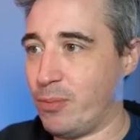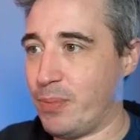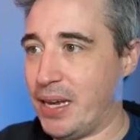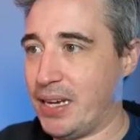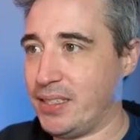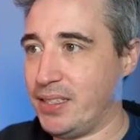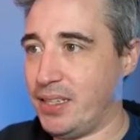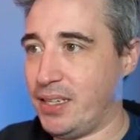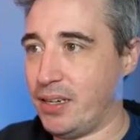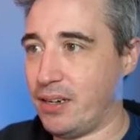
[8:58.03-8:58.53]
go
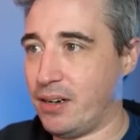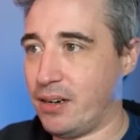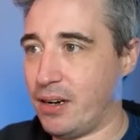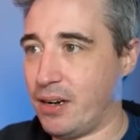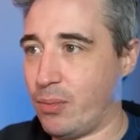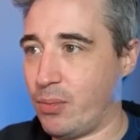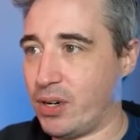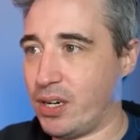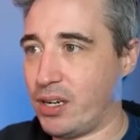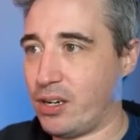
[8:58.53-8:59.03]
back to
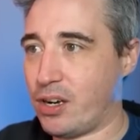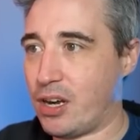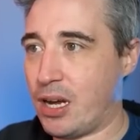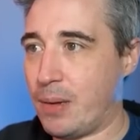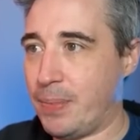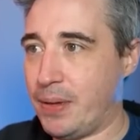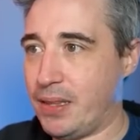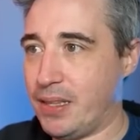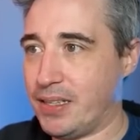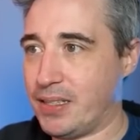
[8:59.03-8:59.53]
here. We're gonna
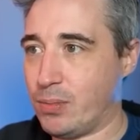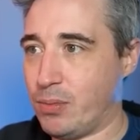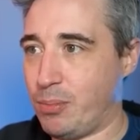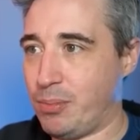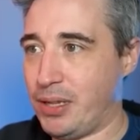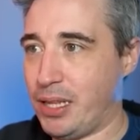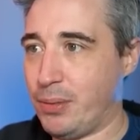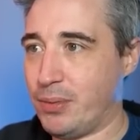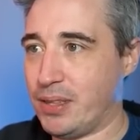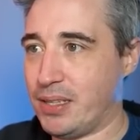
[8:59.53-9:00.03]
copy this and we'll
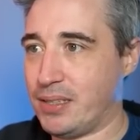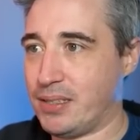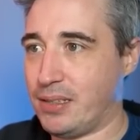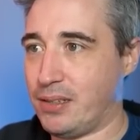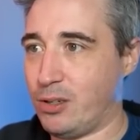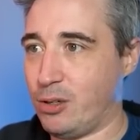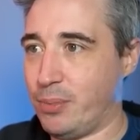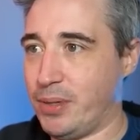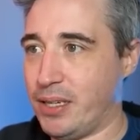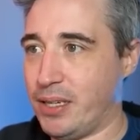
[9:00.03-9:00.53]
play with this a little